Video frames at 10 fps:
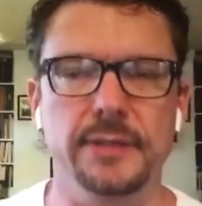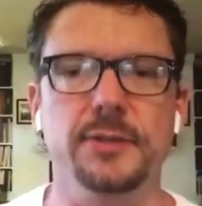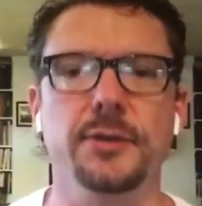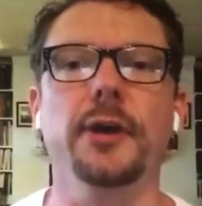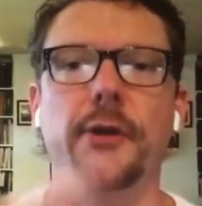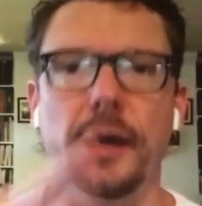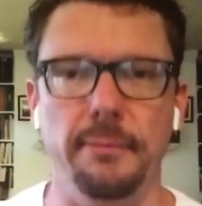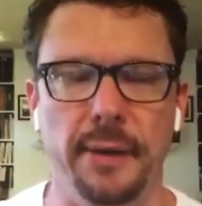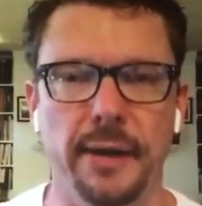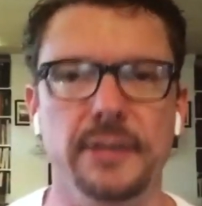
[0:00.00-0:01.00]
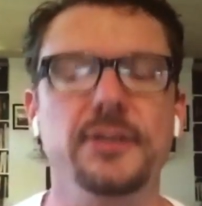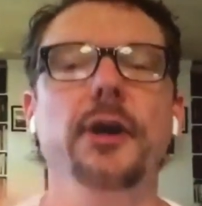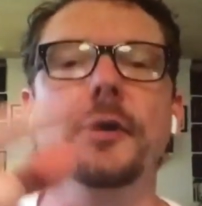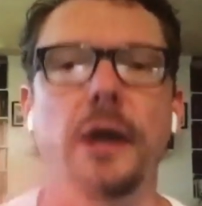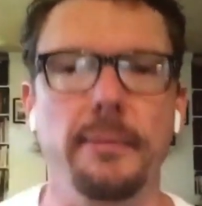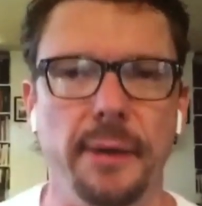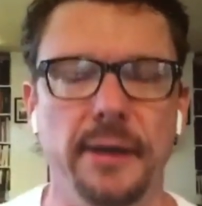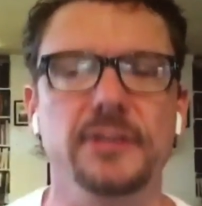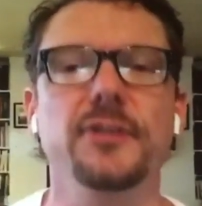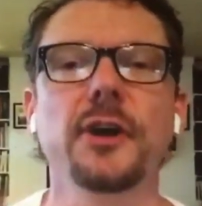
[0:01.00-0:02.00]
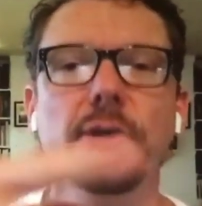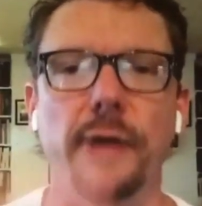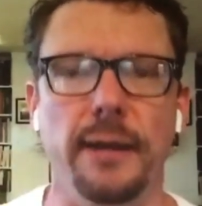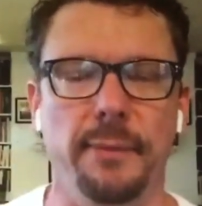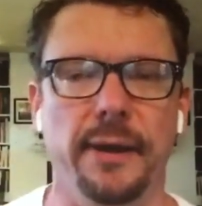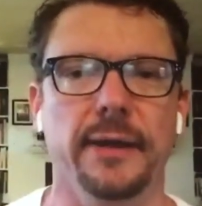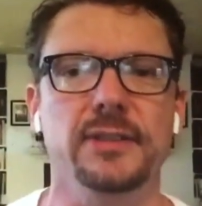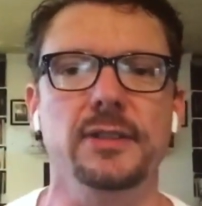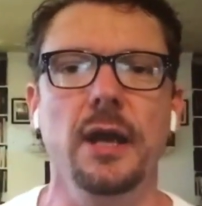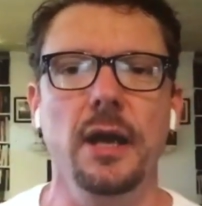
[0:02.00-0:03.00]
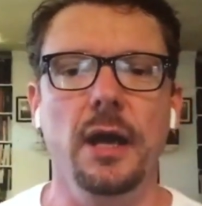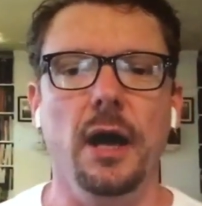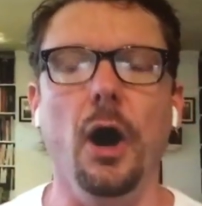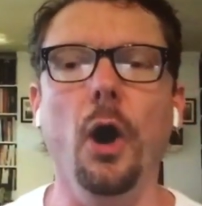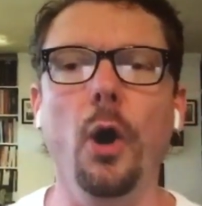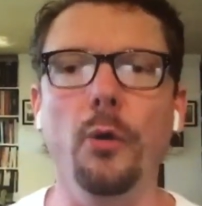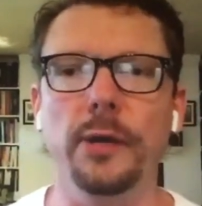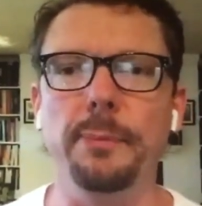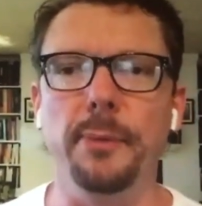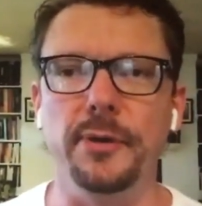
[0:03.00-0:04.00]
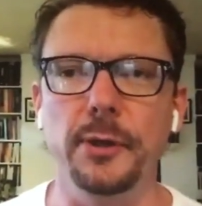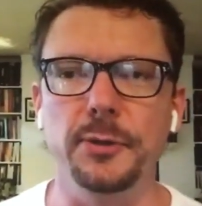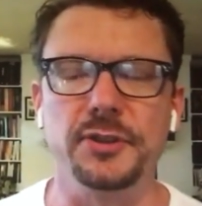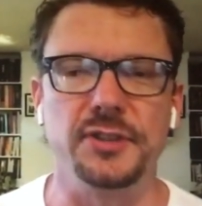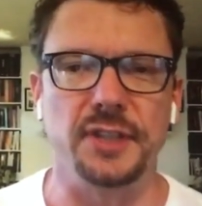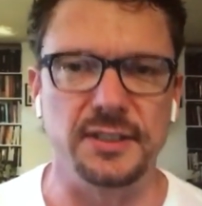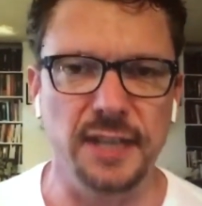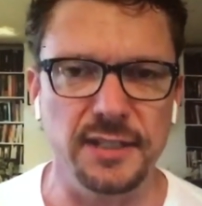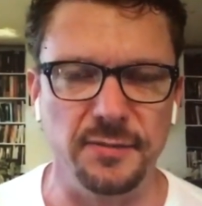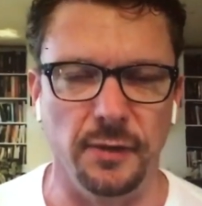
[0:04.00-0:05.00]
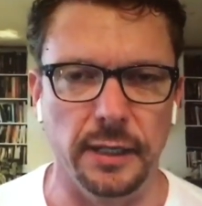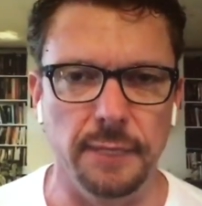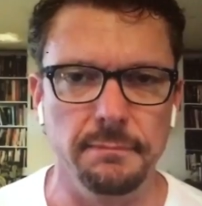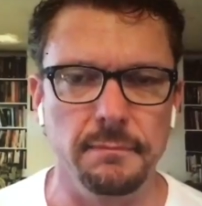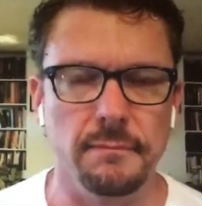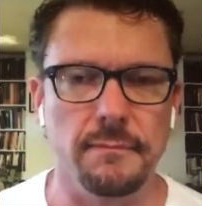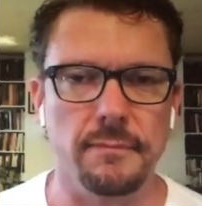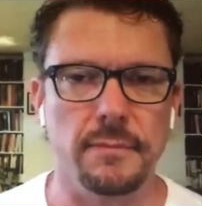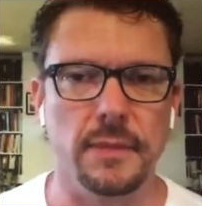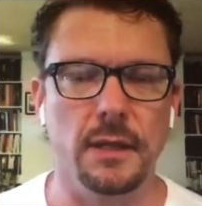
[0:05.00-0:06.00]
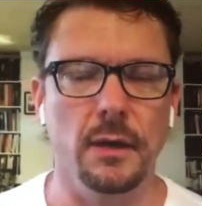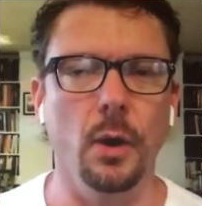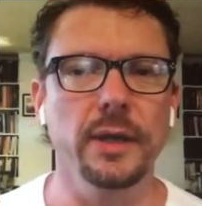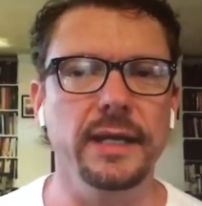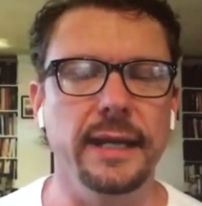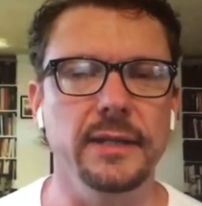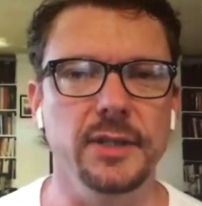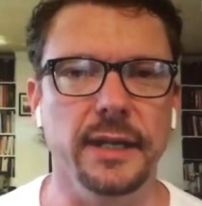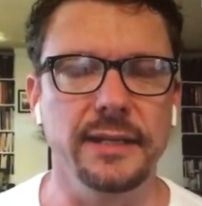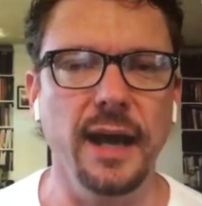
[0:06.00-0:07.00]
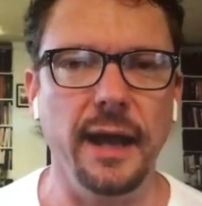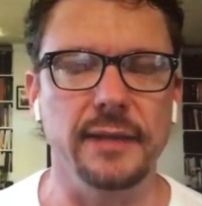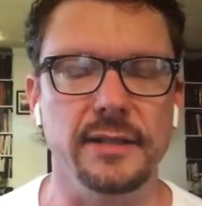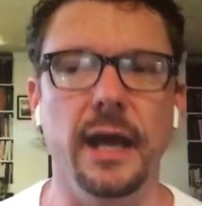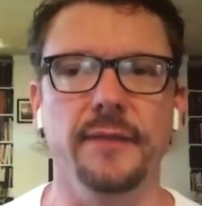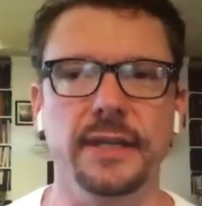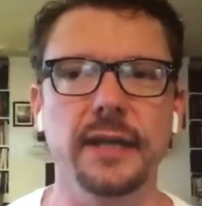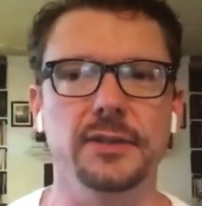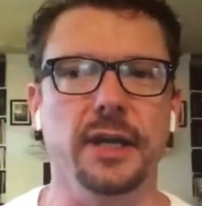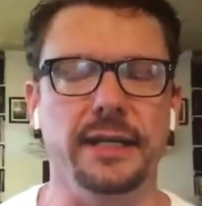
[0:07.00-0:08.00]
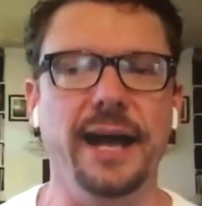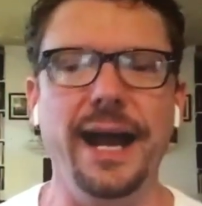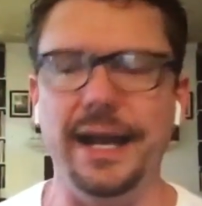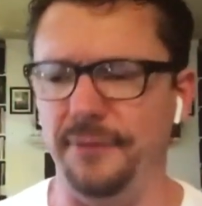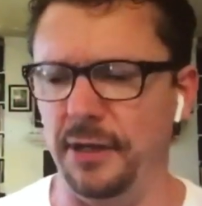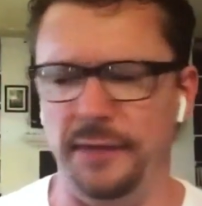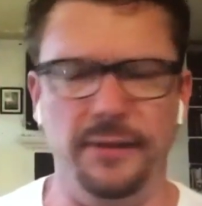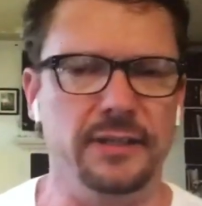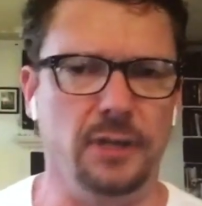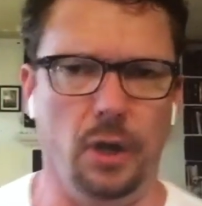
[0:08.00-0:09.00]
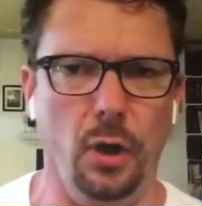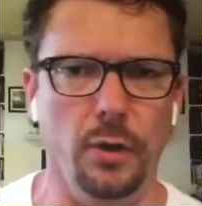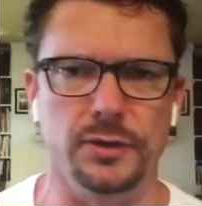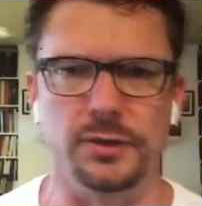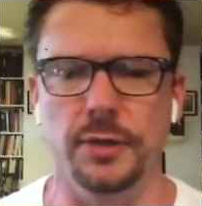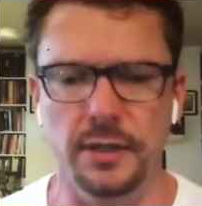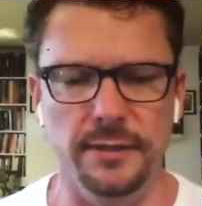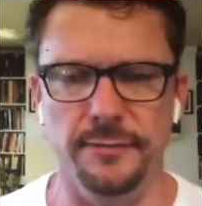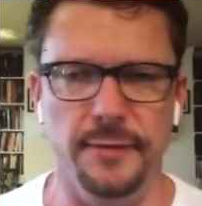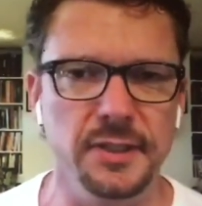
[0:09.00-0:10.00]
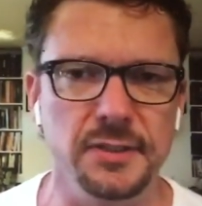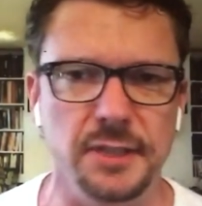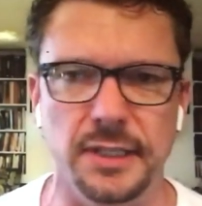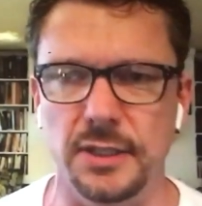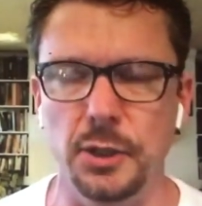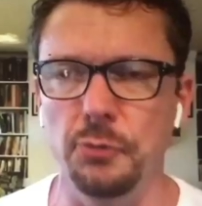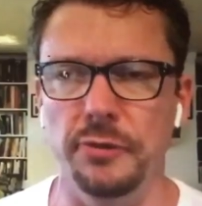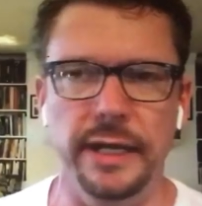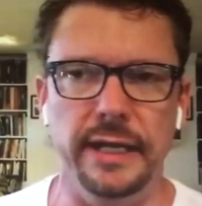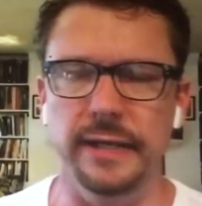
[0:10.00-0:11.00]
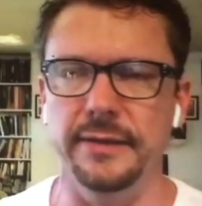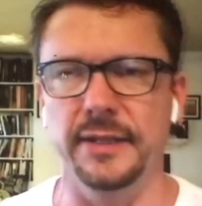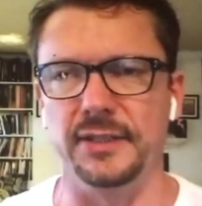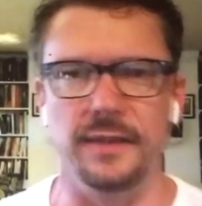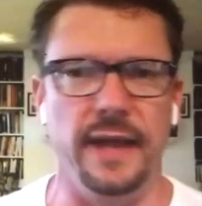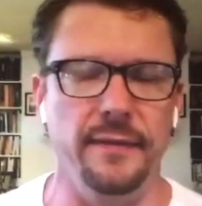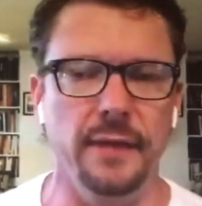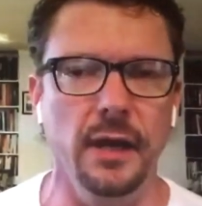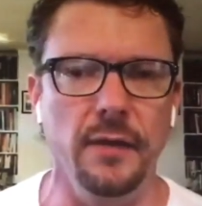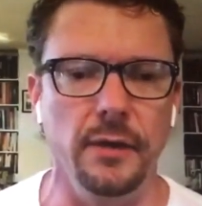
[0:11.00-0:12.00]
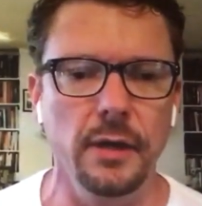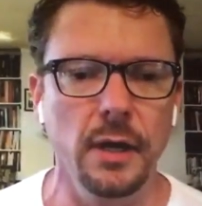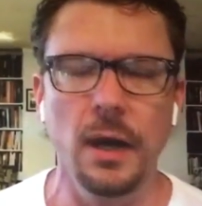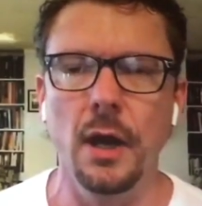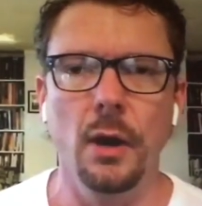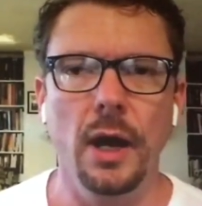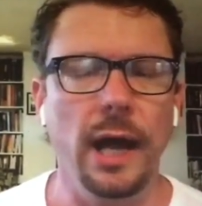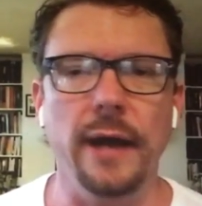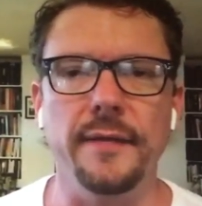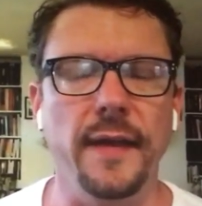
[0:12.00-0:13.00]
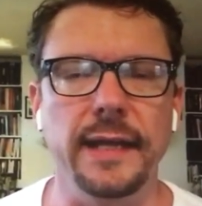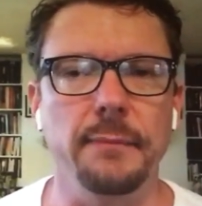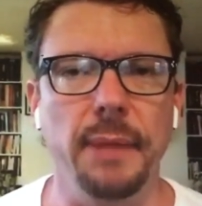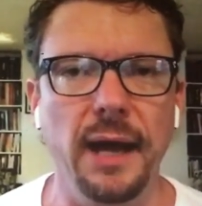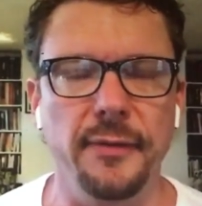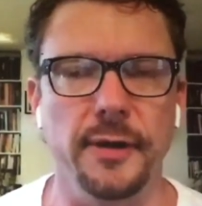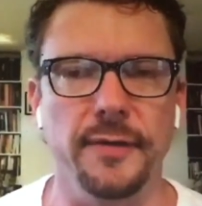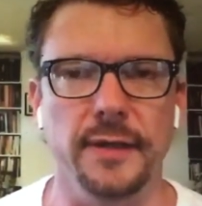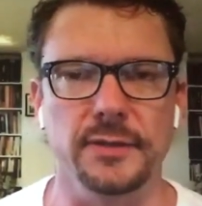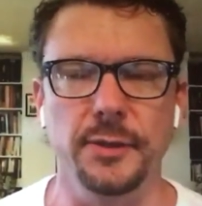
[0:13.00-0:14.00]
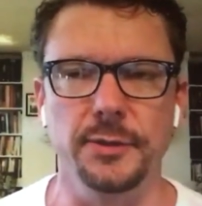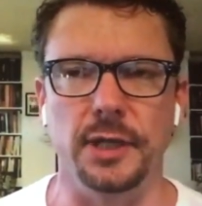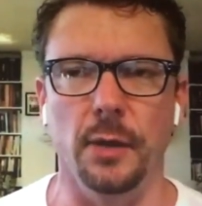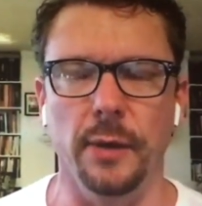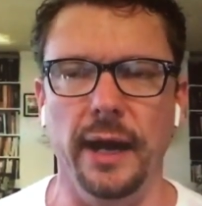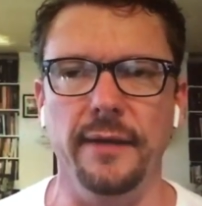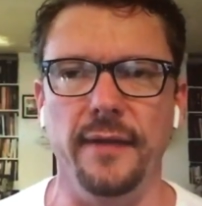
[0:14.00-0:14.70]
their grandparents, their grandparents, their grandparents, all reproduced successfully on a ketogenic diet. Now, the ketogenic diet, if it caused deficiencies and you needed this and that and the other, how did they get by 30,000 years ago? How